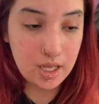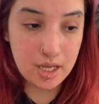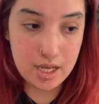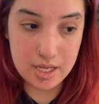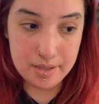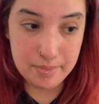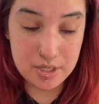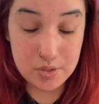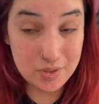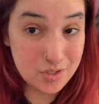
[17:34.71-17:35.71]
I
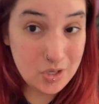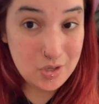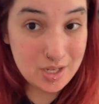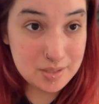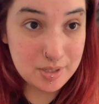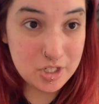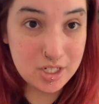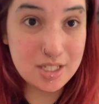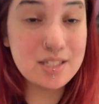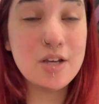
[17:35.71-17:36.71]
just want to show you guys my checkies.